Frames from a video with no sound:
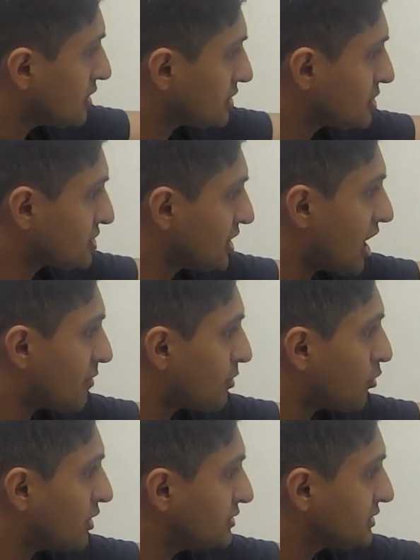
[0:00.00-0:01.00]
this T helper
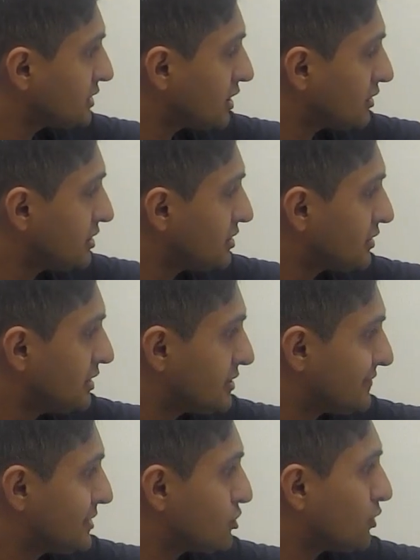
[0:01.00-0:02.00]
ones,
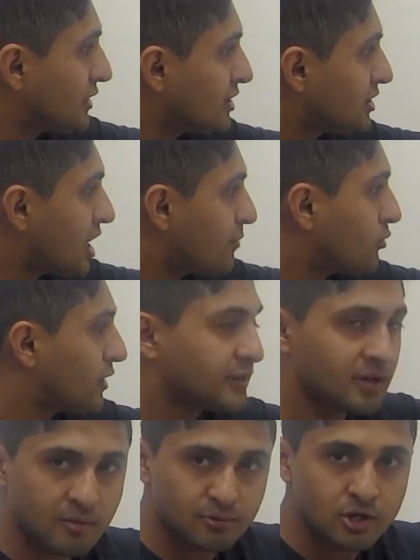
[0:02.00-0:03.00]
this is what the T helper 1, T
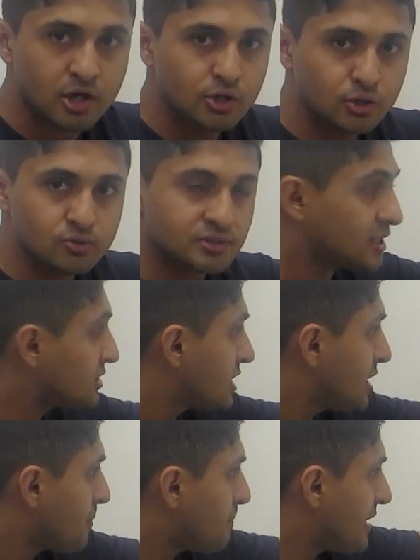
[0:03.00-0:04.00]
helper 2 cells
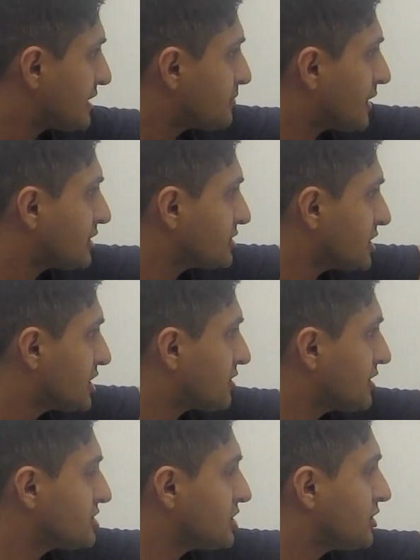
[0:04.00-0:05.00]
makes by the CD3
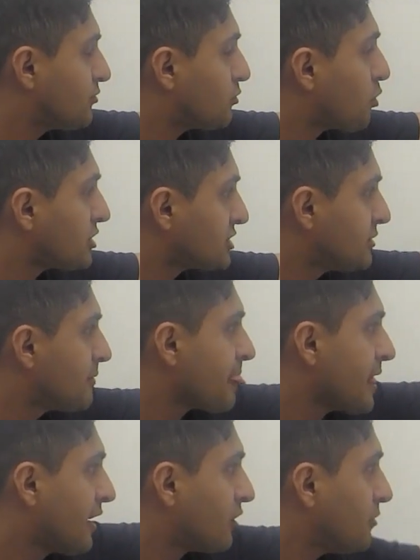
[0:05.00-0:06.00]
and CD4 positive,
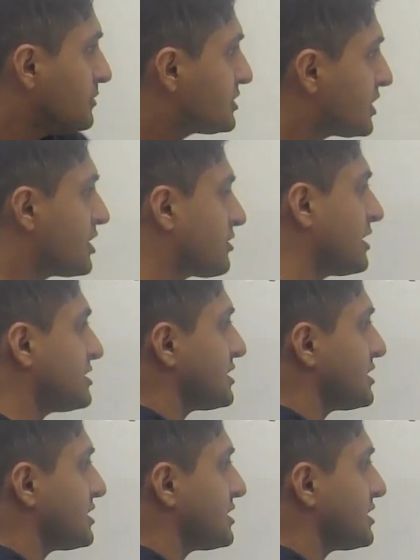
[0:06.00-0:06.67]
and all these CD3 and